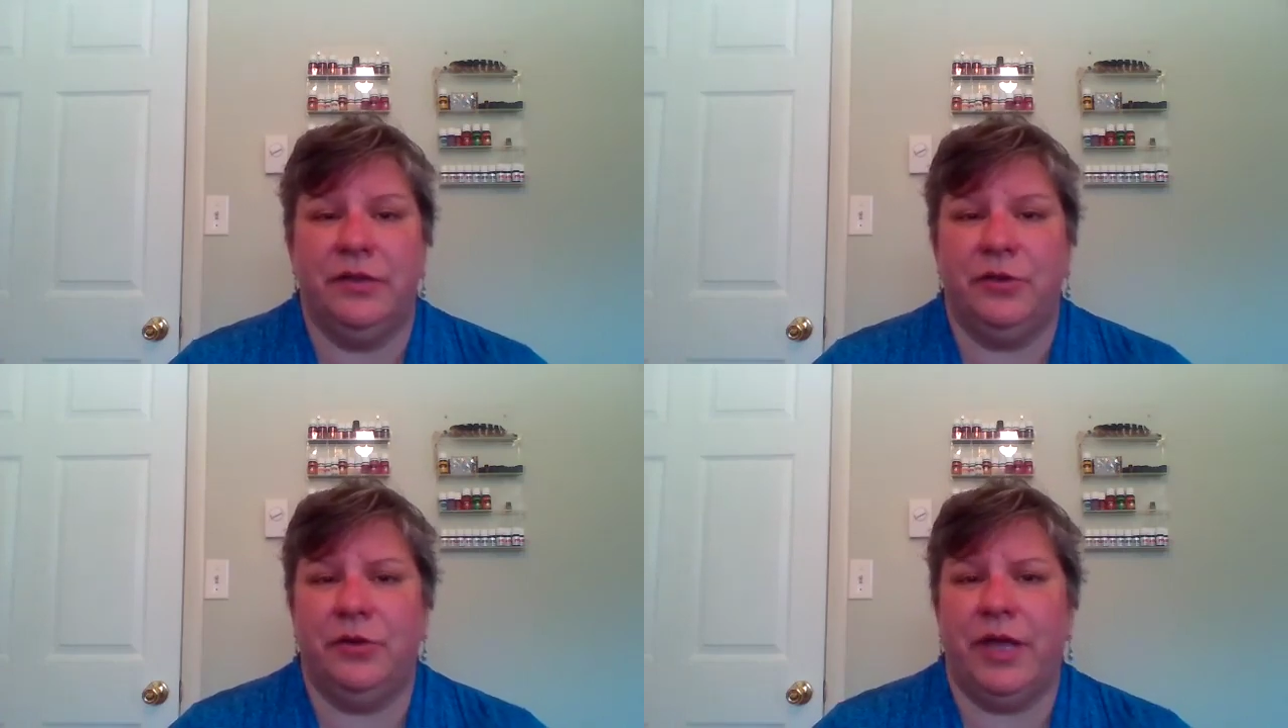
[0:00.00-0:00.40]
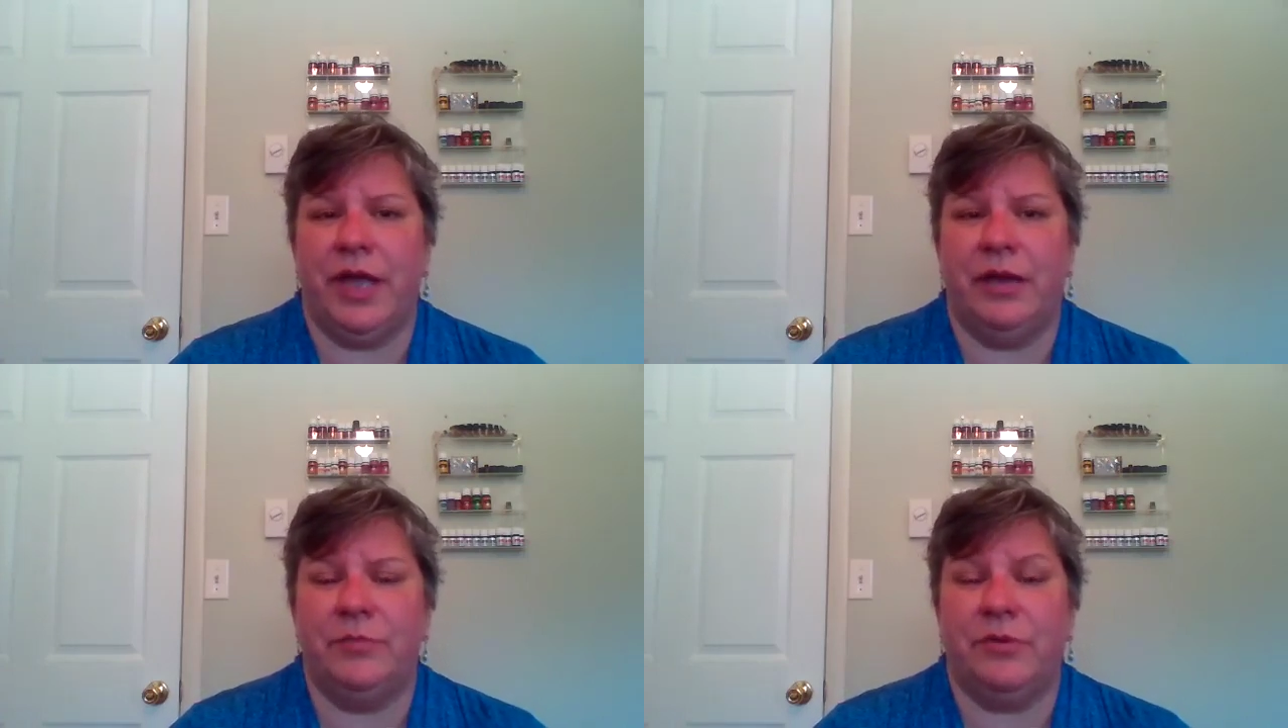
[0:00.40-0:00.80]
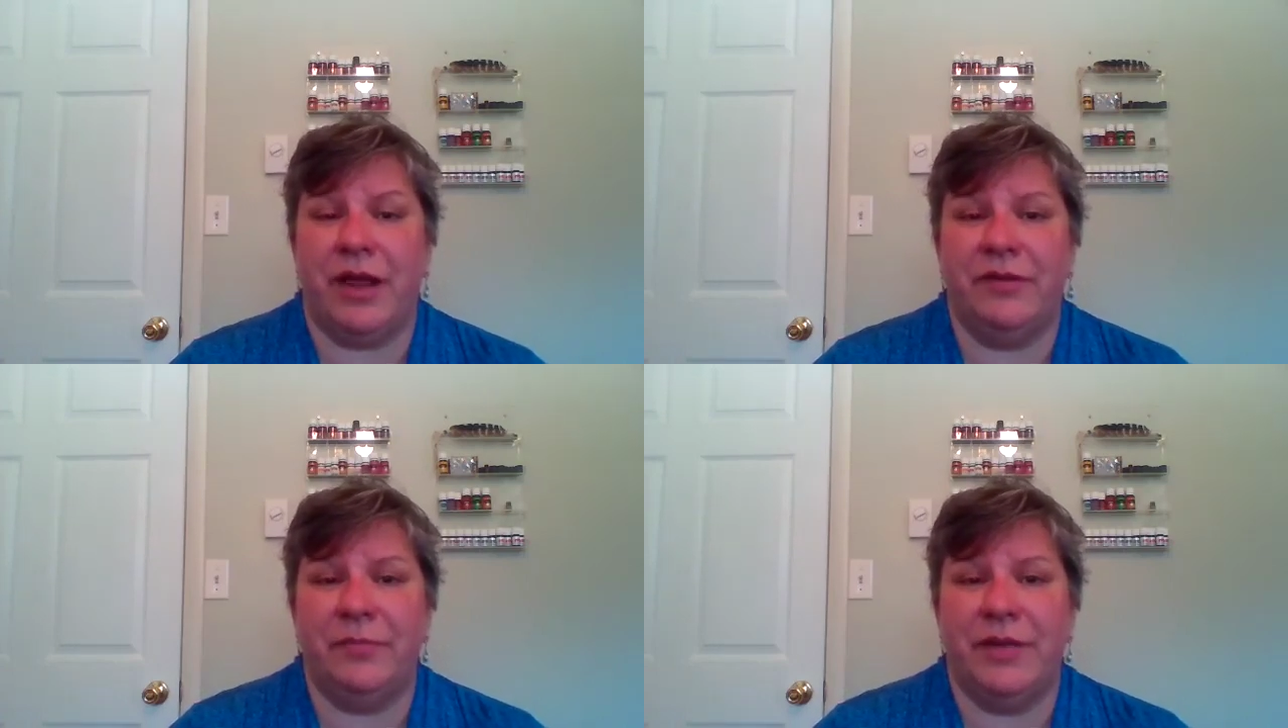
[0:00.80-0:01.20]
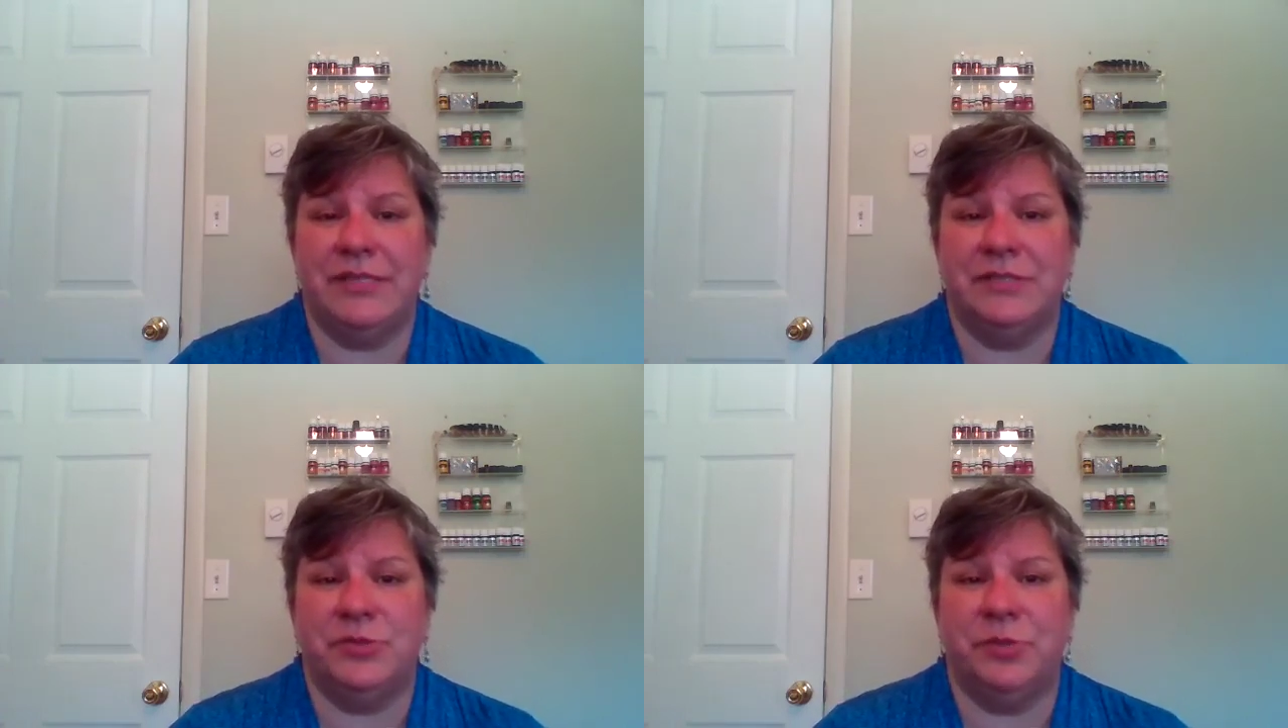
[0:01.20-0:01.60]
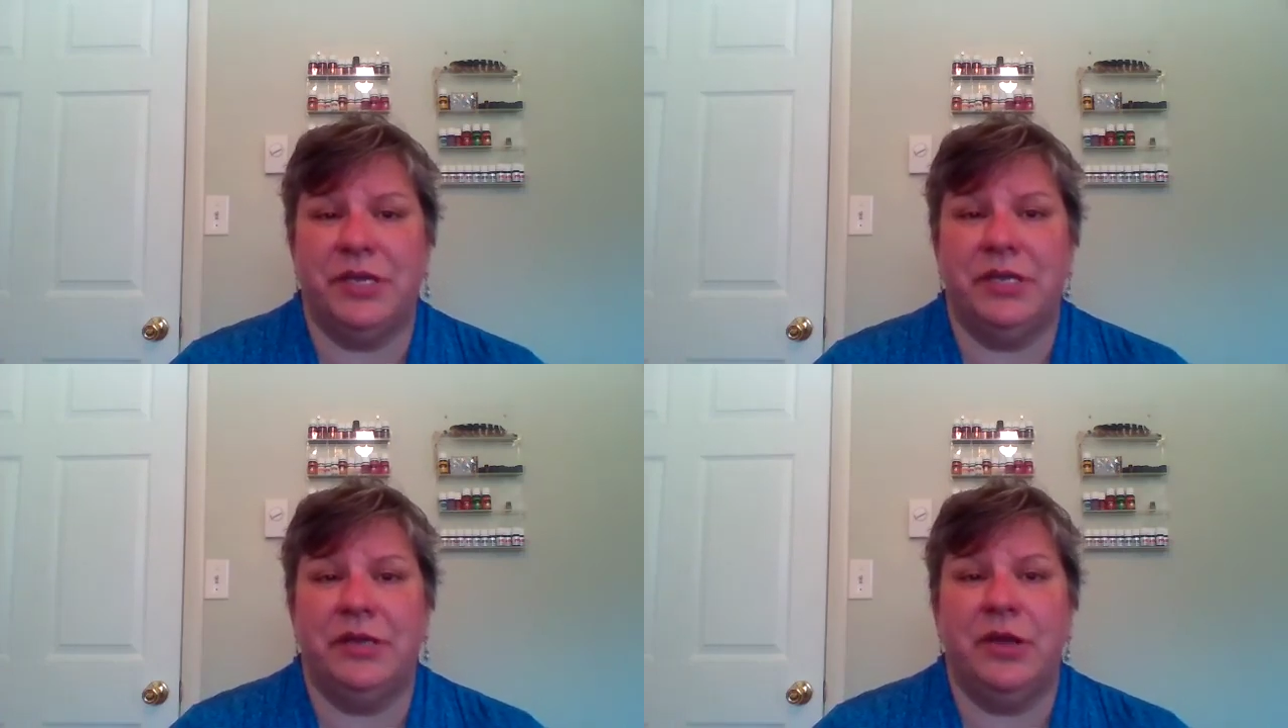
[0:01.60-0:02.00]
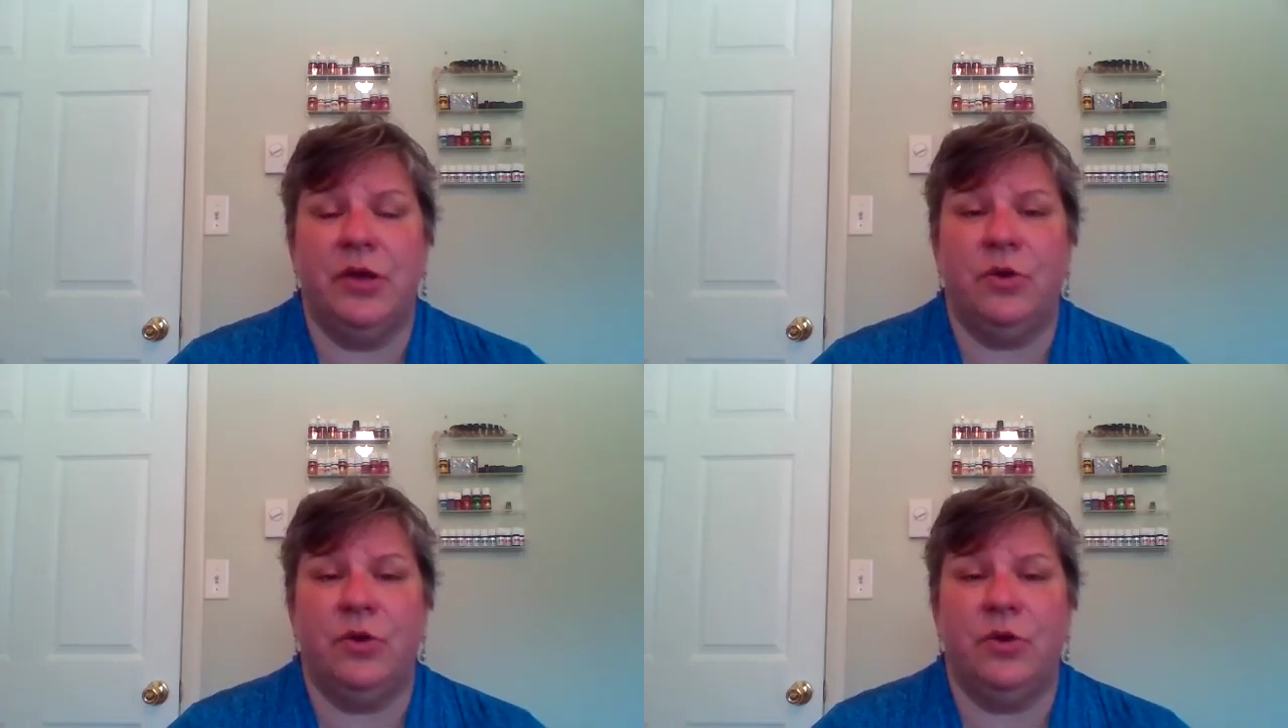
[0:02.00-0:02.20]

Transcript: you can private message me,